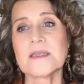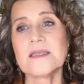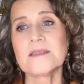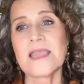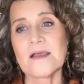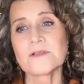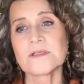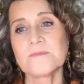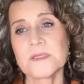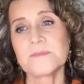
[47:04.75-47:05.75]
in
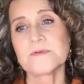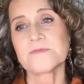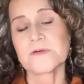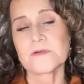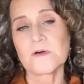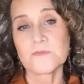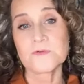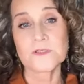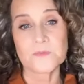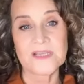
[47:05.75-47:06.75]
counseling people for
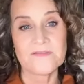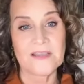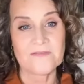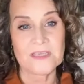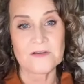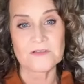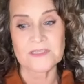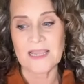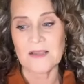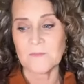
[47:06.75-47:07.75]
over 25 years
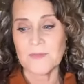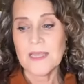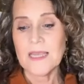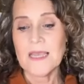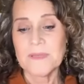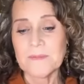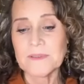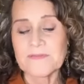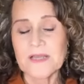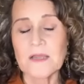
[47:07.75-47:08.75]
now, people
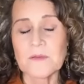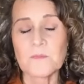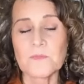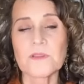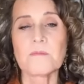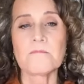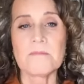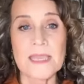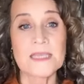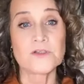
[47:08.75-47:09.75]
have come with
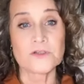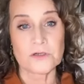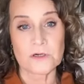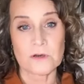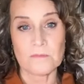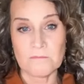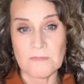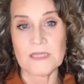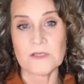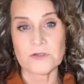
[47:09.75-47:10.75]
major,
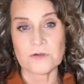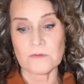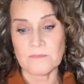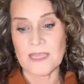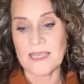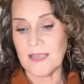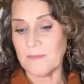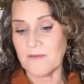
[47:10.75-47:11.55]
major mayhem.